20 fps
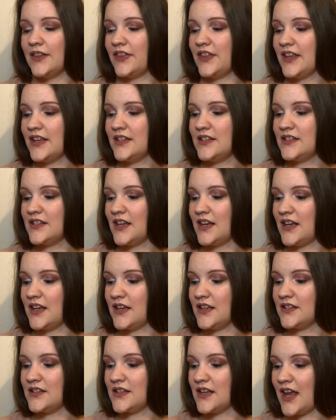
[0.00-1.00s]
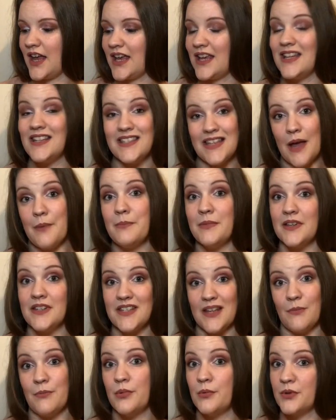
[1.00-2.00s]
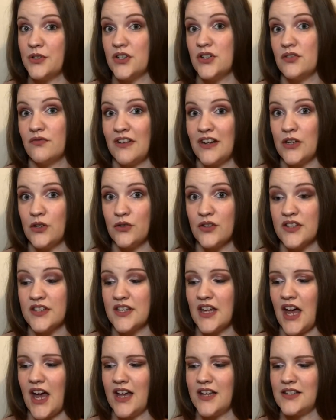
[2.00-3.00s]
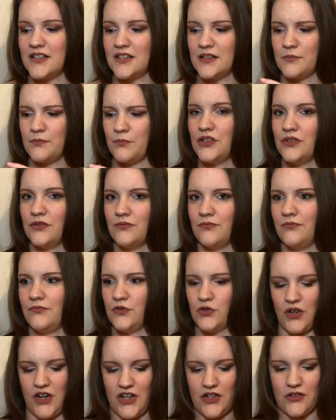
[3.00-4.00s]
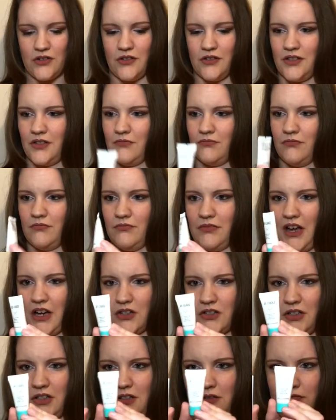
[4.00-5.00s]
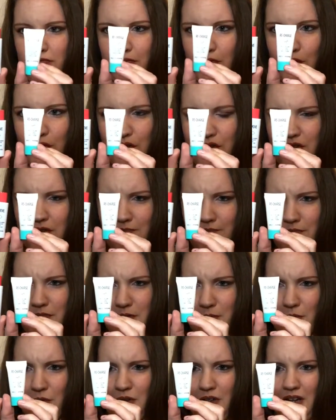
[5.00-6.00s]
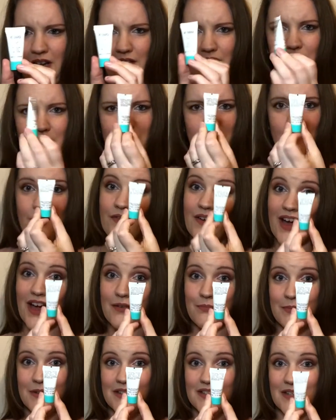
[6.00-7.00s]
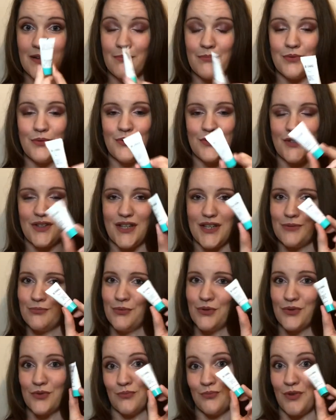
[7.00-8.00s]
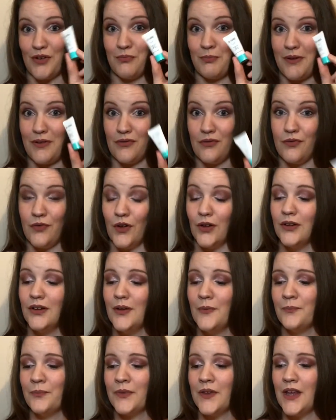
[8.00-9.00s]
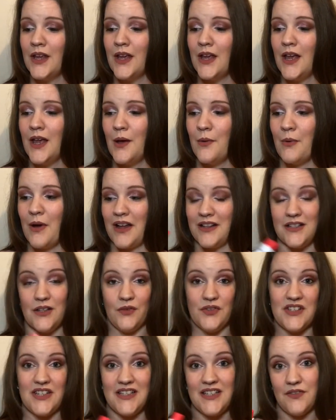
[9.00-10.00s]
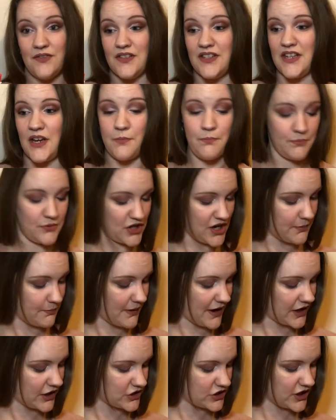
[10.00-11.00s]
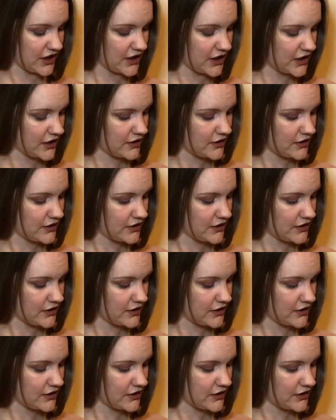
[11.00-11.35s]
This is a 10ml sample, which is a really good size. Just strange because it actually looks smaller than the 5ml sample, so this mustn't have been full. And obviously a different shape packaging.